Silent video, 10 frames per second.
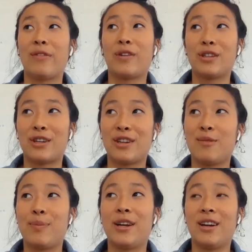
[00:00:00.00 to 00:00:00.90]
When I first
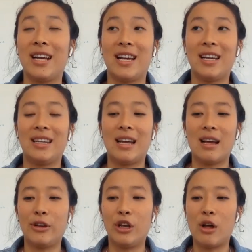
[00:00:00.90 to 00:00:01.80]
started period,
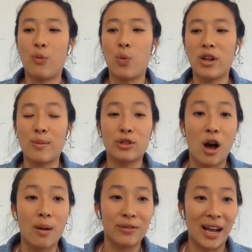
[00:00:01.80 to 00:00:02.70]
one of the most
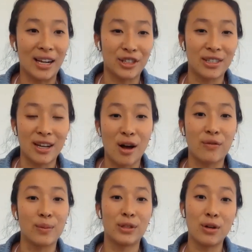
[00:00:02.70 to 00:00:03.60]
common reactions I
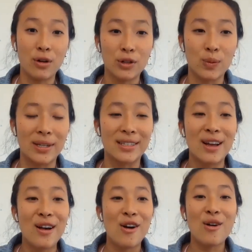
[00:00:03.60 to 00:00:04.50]
got from adults was,
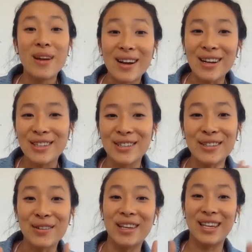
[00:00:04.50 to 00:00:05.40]
oh my gosh, you're
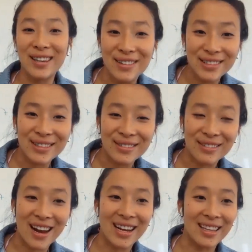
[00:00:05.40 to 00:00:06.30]
so cute,
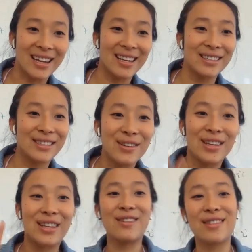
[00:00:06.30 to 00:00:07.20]
right? Like, it is so
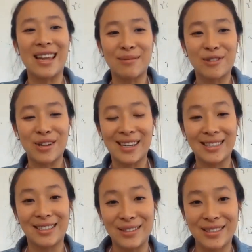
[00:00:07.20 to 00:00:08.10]
cute that I'm
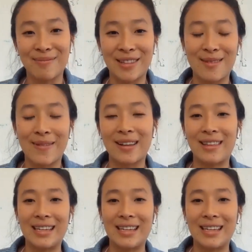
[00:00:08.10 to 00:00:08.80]
trying to do something about